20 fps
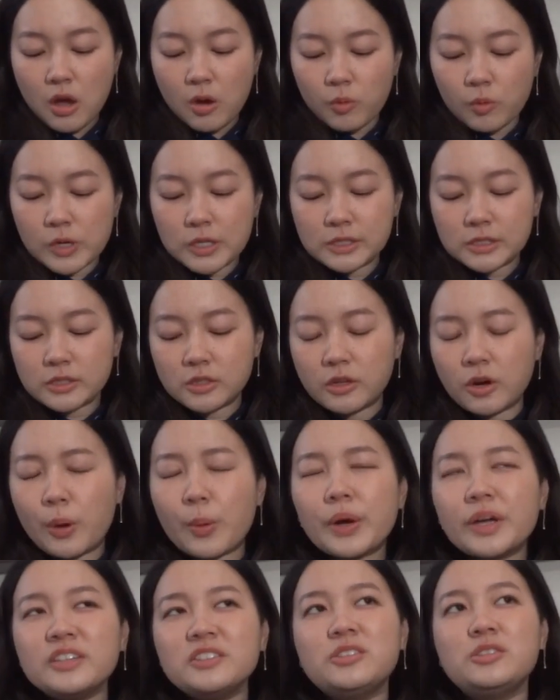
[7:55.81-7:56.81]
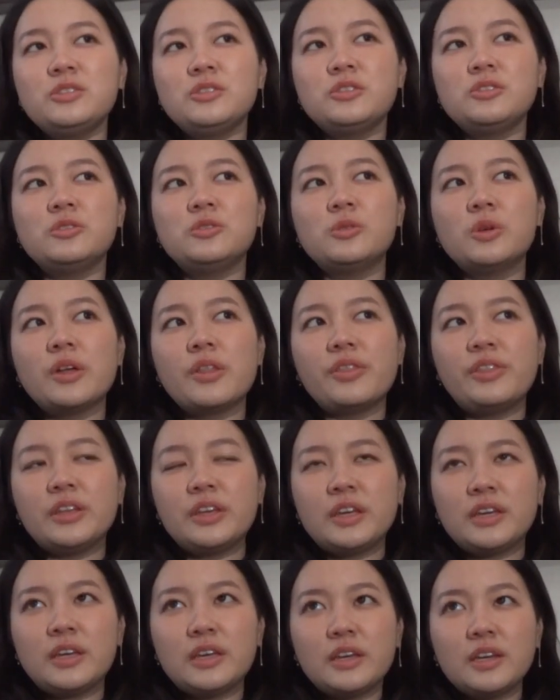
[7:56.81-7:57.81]
was going to
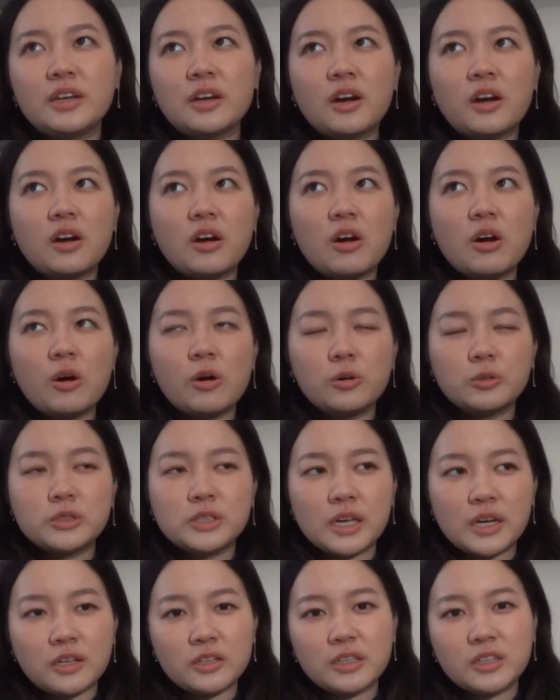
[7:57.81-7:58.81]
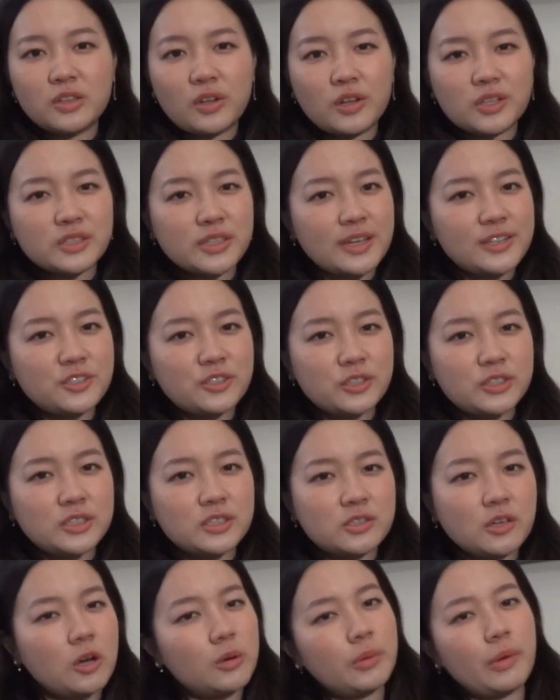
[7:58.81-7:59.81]
the hotel in Los
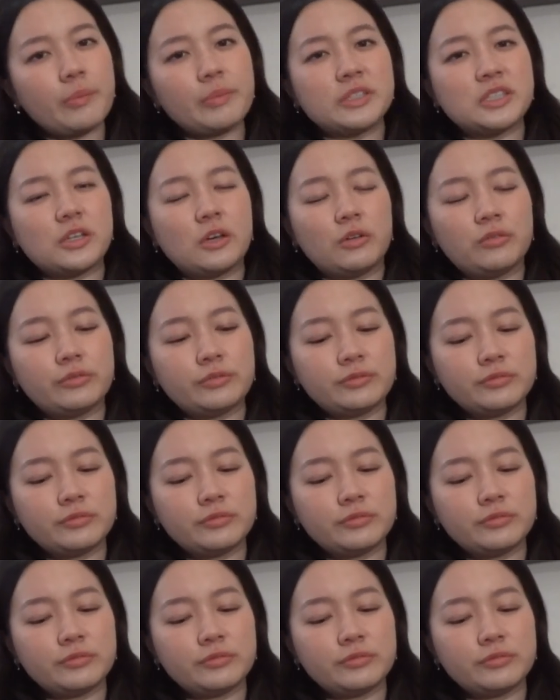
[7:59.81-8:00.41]
Angeles all by myself.